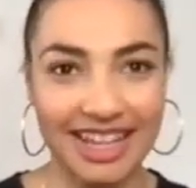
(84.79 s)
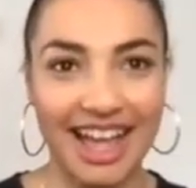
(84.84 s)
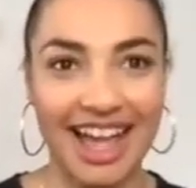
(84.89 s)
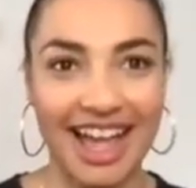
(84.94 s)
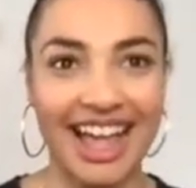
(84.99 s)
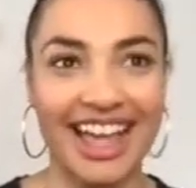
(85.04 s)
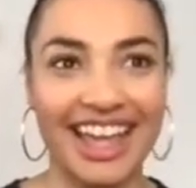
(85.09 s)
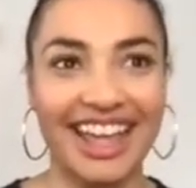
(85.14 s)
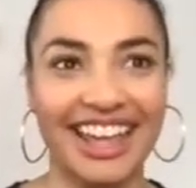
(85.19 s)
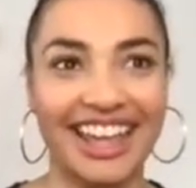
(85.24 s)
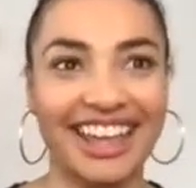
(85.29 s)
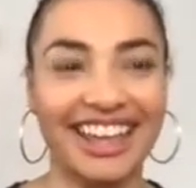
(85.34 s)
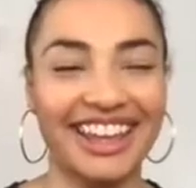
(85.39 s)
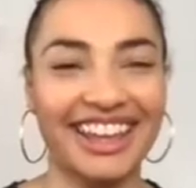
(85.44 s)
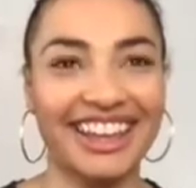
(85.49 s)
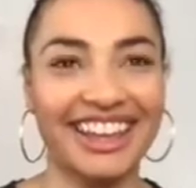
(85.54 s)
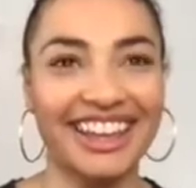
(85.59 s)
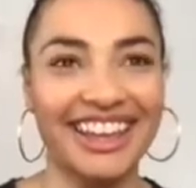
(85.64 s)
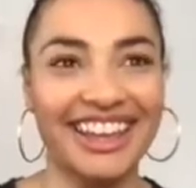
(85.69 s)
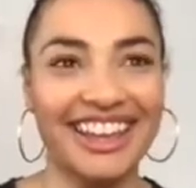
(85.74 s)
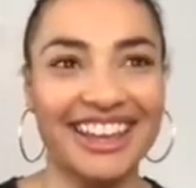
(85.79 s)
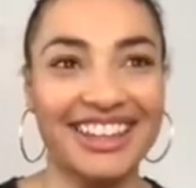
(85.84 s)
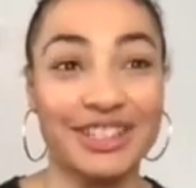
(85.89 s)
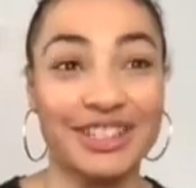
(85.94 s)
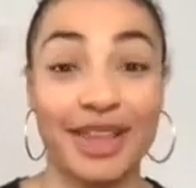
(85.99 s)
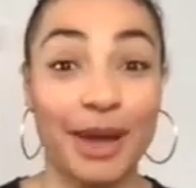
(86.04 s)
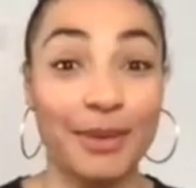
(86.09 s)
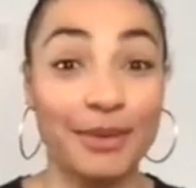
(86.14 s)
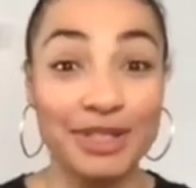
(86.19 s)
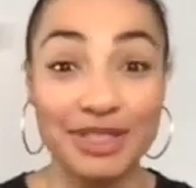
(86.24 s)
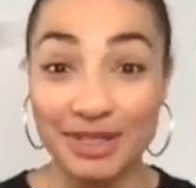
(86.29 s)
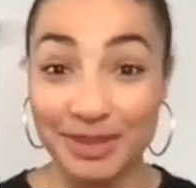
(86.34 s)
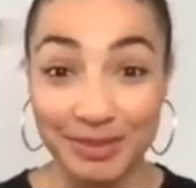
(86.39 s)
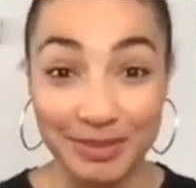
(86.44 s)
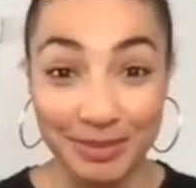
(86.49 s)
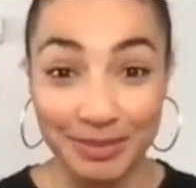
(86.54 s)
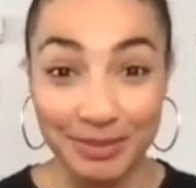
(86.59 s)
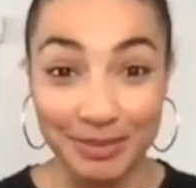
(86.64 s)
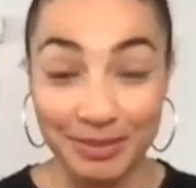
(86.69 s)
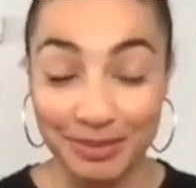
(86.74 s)
So that was
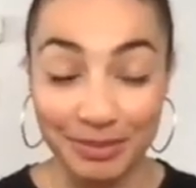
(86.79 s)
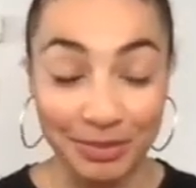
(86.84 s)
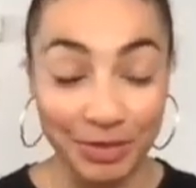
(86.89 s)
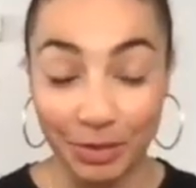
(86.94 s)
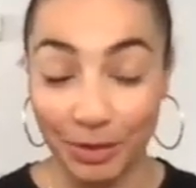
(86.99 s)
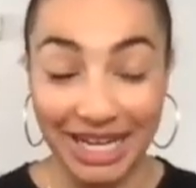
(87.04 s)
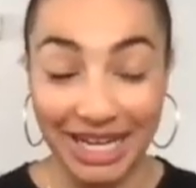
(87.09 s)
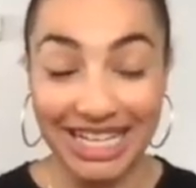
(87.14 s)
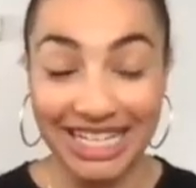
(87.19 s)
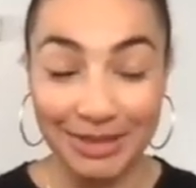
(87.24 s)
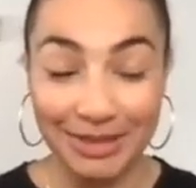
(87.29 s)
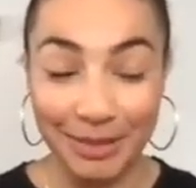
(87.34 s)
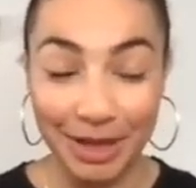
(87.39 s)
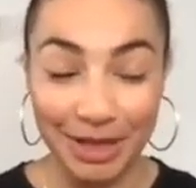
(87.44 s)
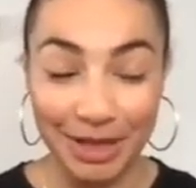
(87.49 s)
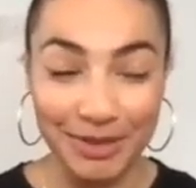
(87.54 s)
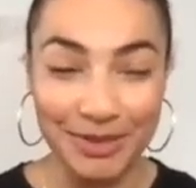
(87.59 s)
great in my youth.